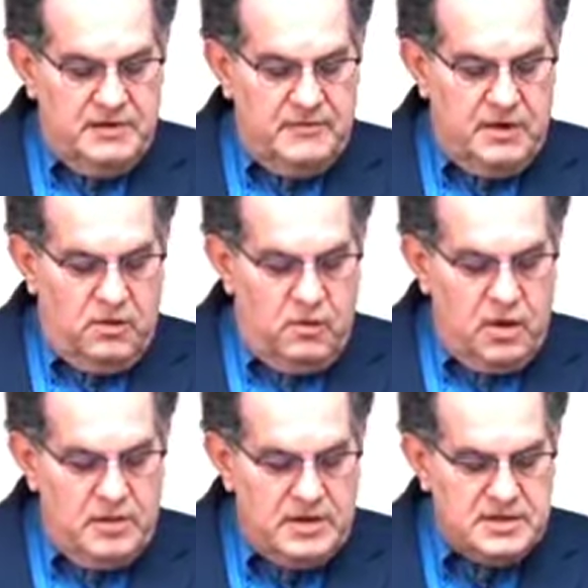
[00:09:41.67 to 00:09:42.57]
of their
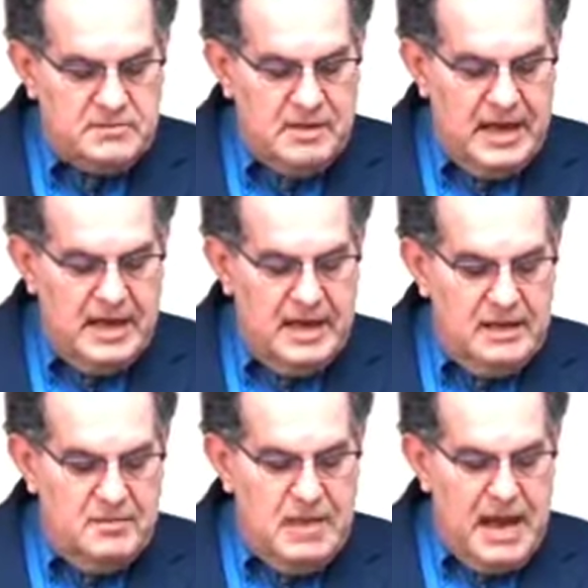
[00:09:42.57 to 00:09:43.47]
ornaments by
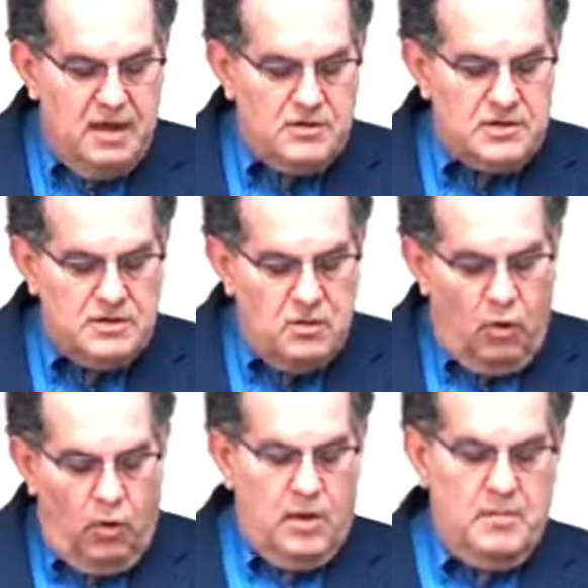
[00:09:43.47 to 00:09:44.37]
the Mount
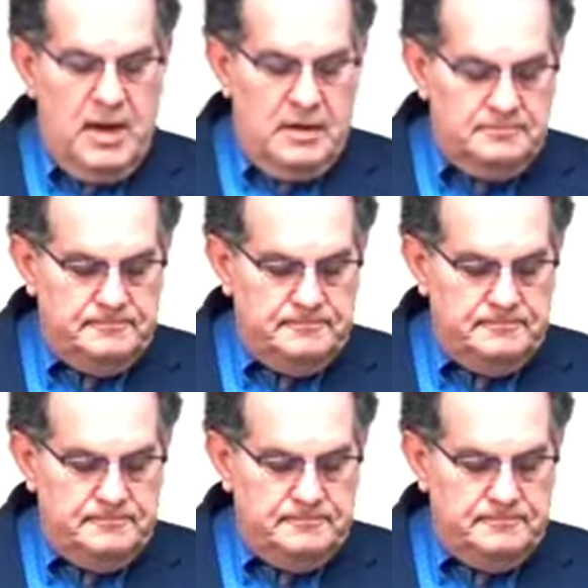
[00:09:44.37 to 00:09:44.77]
Horeb.